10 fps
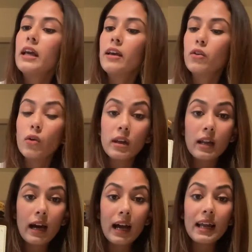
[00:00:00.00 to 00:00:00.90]
hair oil.
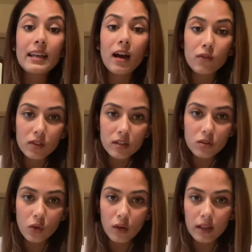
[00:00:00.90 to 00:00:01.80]
I love this
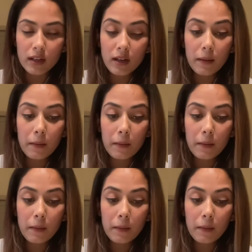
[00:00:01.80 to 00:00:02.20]
oil.